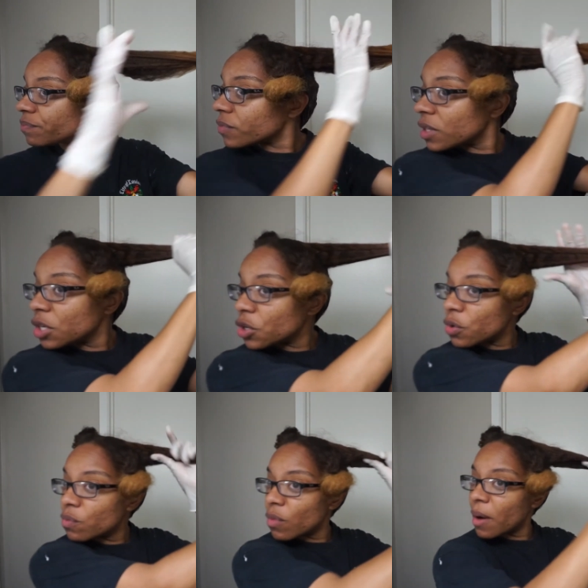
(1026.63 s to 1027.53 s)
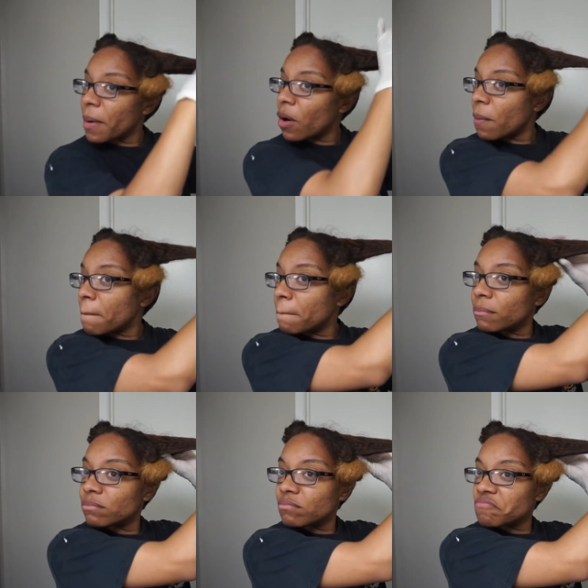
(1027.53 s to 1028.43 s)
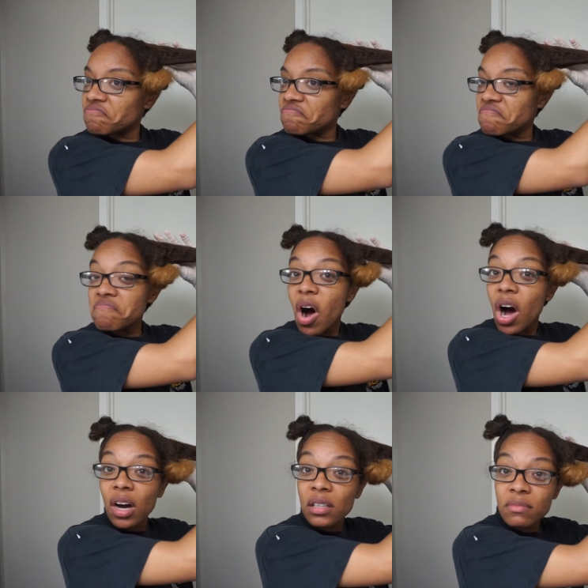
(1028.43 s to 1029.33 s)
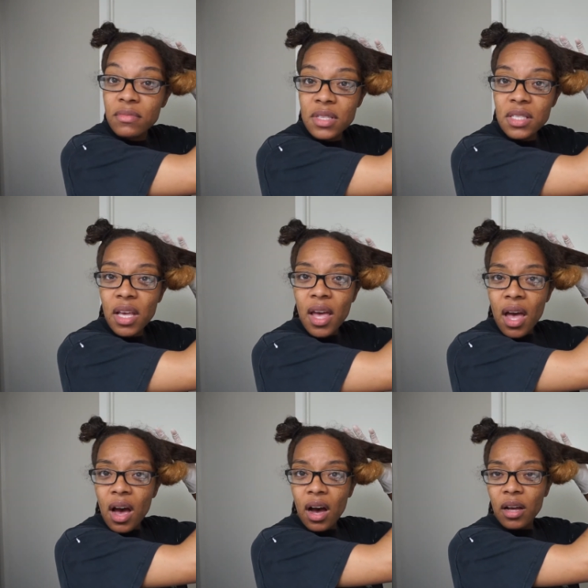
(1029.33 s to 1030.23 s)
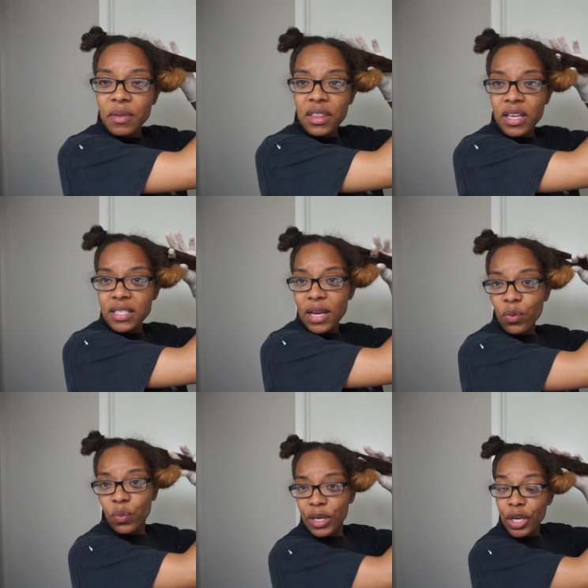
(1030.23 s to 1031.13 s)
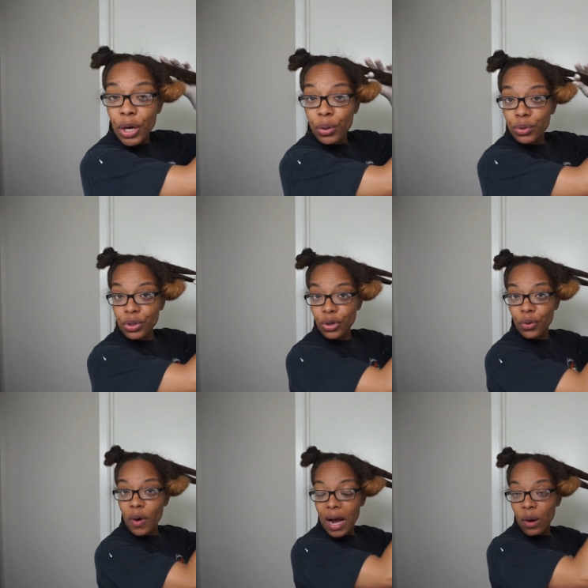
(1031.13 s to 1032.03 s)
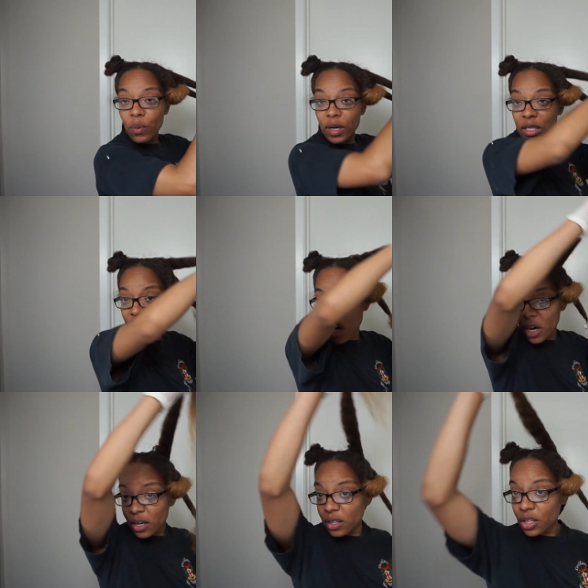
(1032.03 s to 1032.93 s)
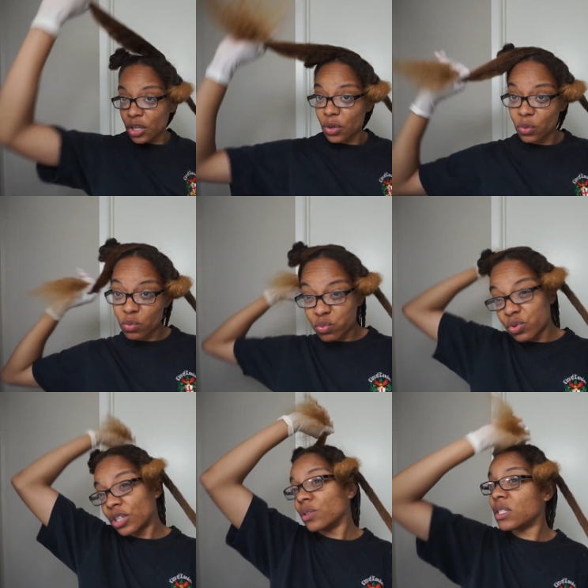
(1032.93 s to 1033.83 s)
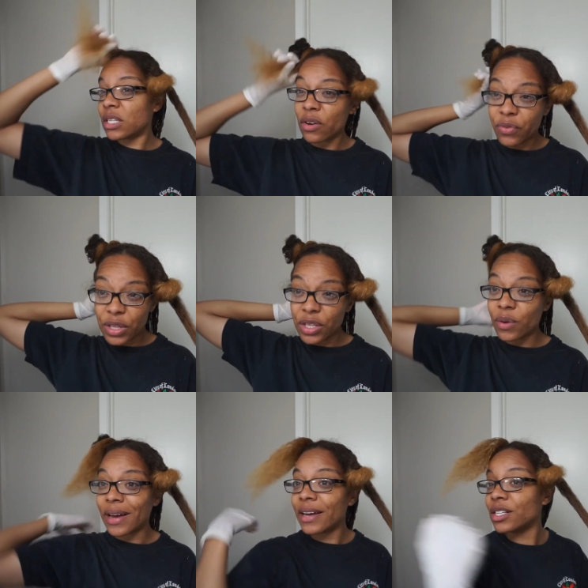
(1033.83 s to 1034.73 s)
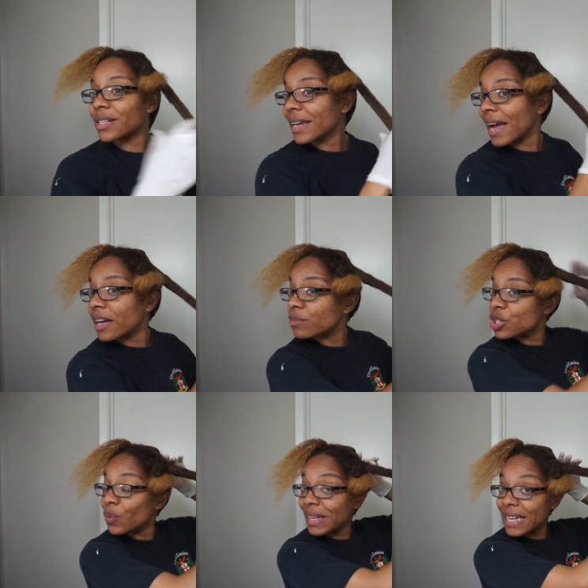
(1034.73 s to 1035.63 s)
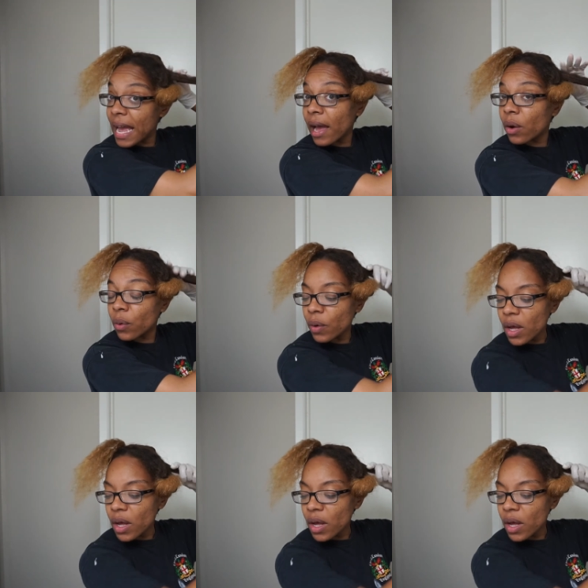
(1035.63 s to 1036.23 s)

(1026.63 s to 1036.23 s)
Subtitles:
you know, about moms, the things that we go through. I want to talk, you know, real stuff with you guys, like I am doing now.